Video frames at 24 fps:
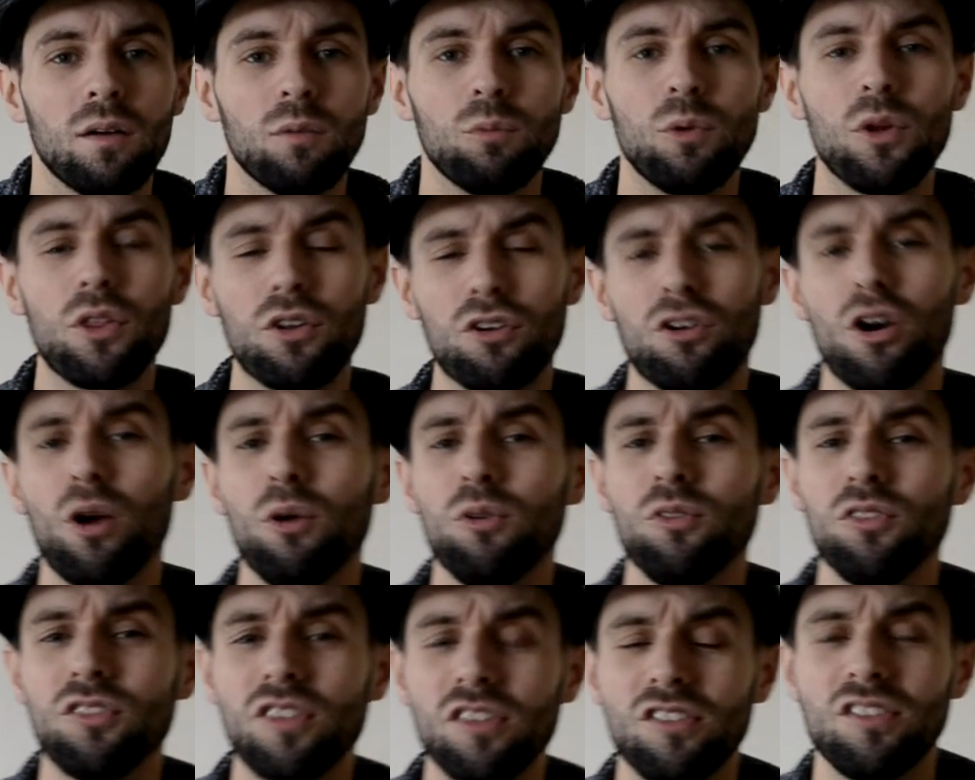with
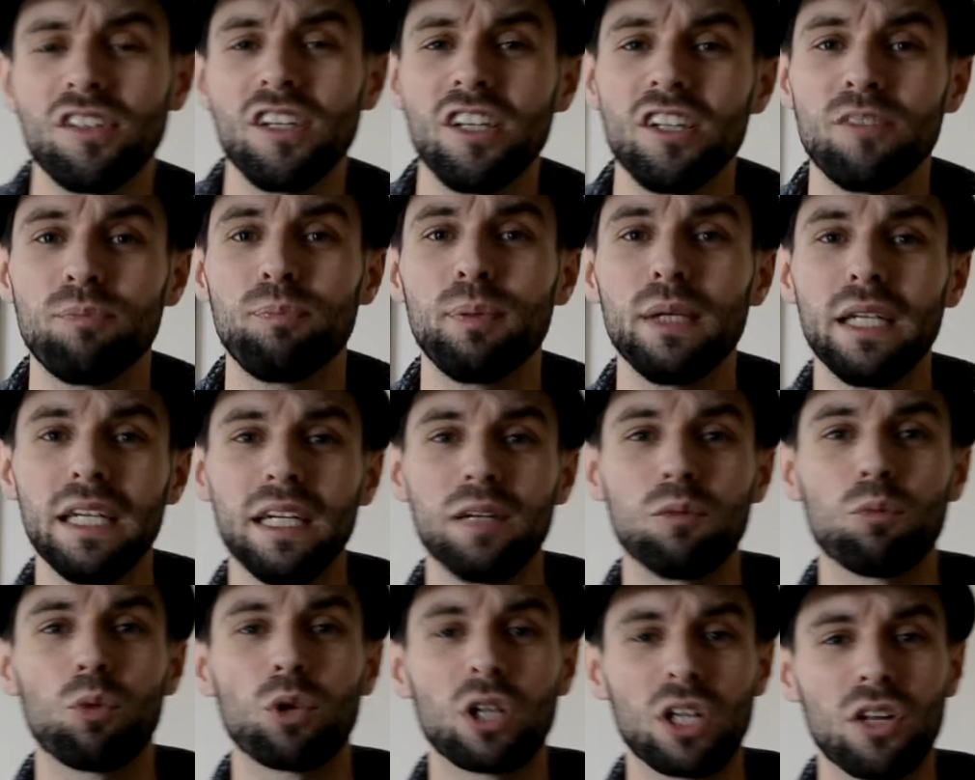Crohn's disease
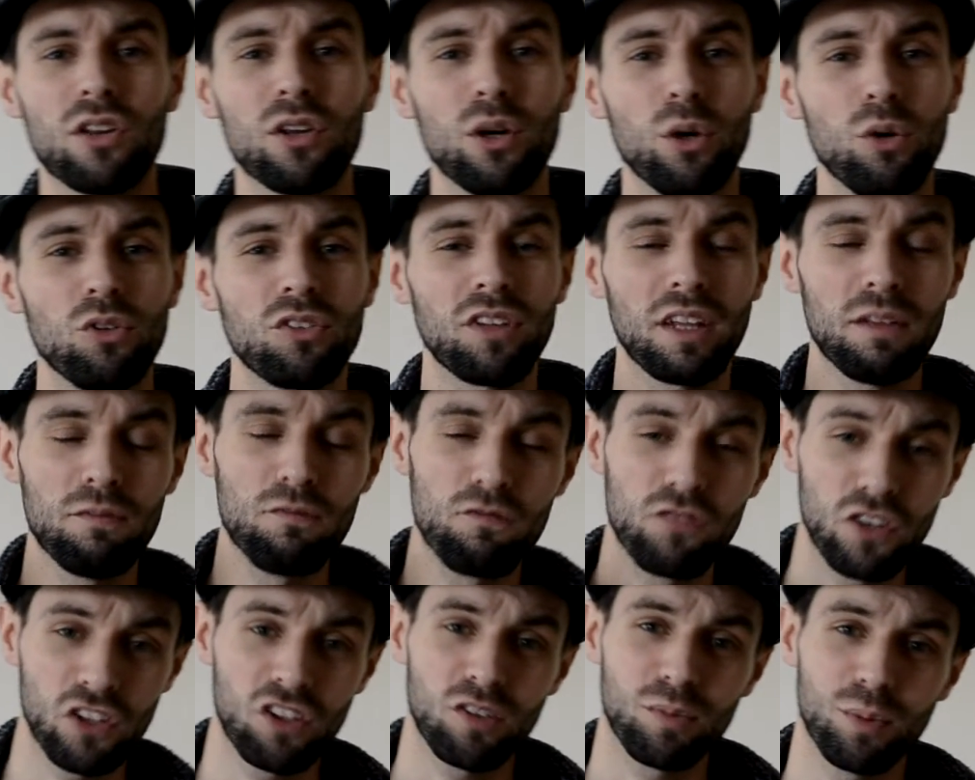being one of those
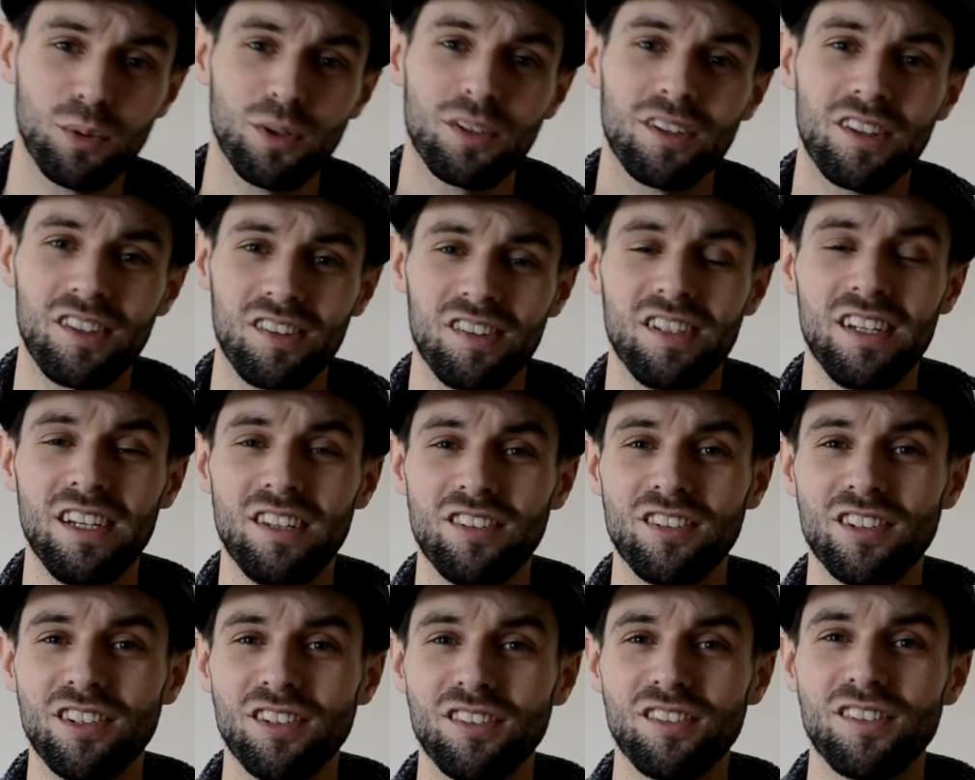invisible
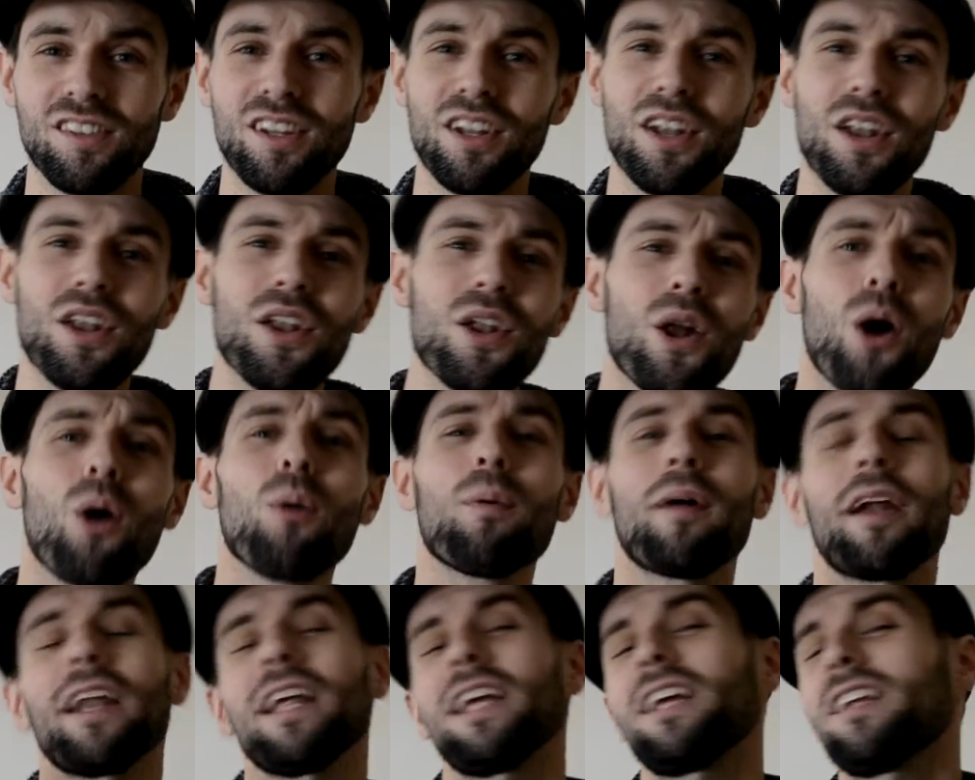diseases that
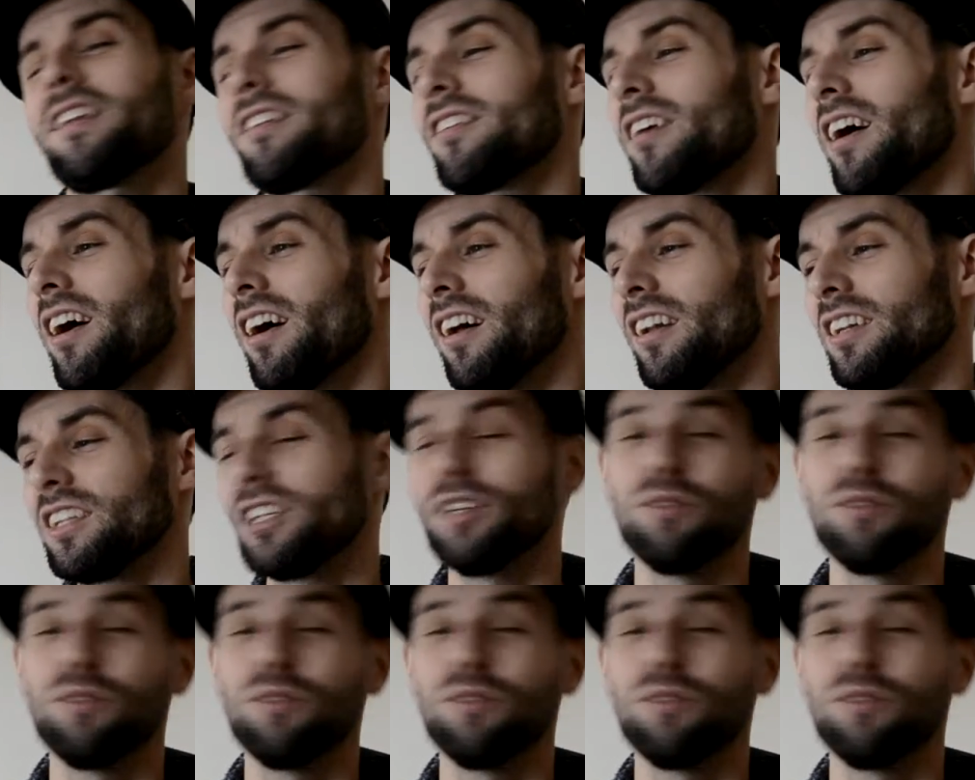nobody can tell